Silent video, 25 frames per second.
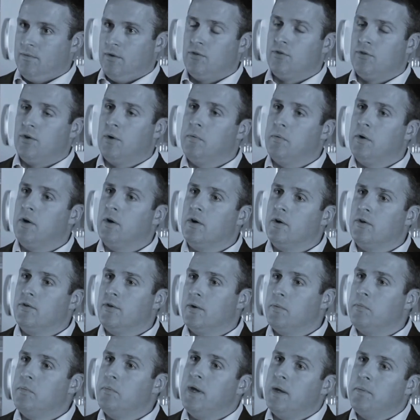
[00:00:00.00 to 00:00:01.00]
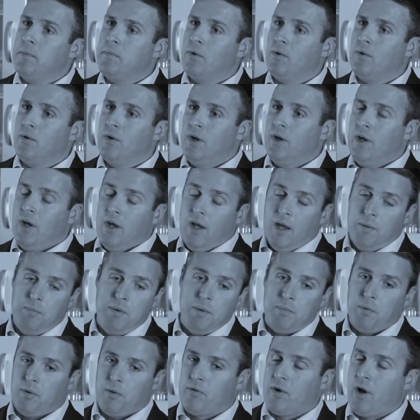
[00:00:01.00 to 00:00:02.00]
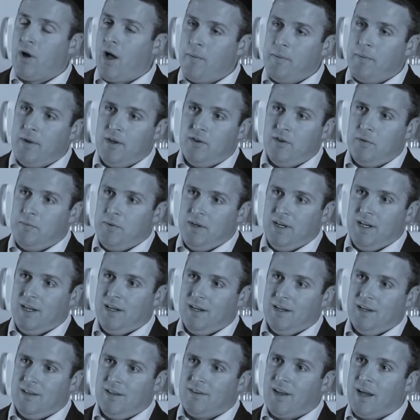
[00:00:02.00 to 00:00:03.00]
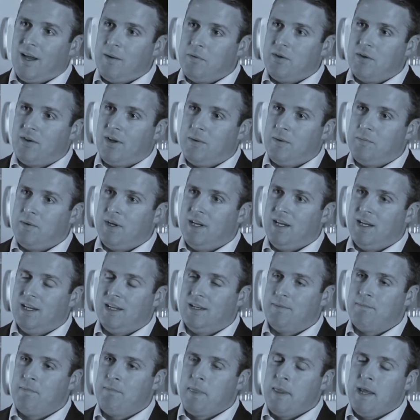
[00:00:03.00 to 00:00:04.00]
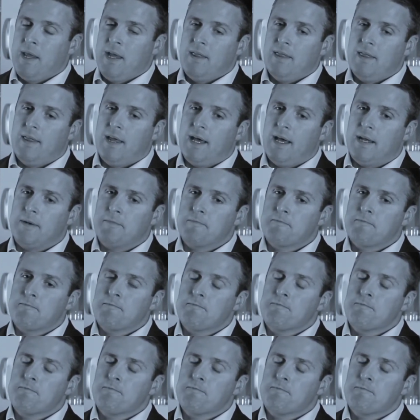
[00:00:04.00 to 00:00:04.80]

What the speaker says: distributors and people have commented to me time and time again that